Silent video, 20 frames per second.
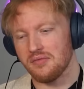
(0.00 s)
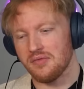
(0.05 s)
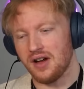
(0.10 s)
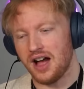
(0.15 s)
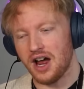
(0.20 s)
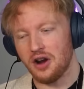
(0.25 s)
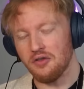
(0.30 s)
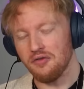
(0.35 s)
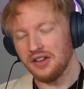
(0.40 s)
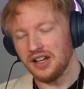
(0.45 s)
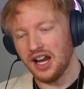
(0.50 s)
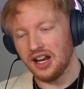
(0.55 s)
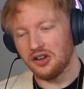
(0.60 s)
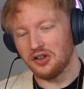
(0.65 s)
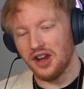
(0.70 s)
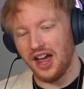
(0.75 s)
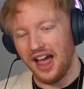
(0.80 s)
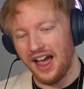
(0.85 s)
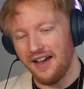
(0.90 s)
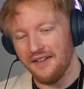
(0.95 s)
I don't think I
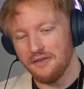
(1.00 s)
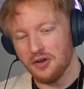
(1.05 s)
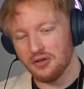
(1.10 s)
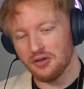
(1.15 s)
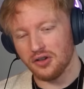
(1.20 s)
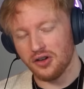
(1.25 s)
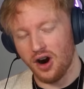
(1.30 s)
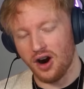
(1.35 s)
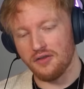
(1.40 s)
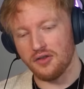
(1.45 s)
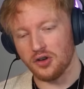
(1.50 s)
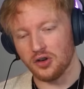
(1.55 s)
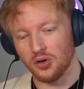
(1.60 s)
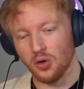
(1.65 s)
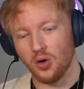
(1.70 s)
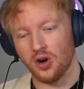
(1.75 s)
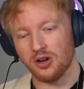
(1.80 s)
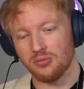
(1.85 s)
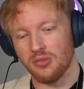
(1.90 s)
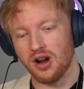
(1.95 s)
could ever recover
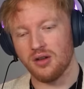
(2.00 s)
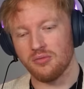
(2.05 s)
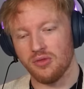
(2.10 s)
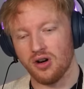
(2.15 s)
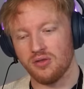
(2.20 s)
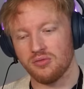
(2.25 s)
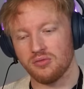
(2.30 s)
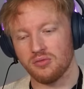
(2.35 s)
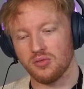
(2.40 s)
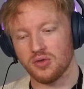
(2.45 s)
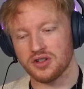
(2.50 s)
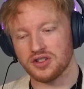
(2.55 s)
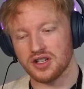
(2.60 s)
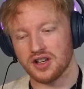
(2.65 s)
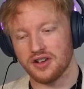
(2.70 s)
knowing my mom was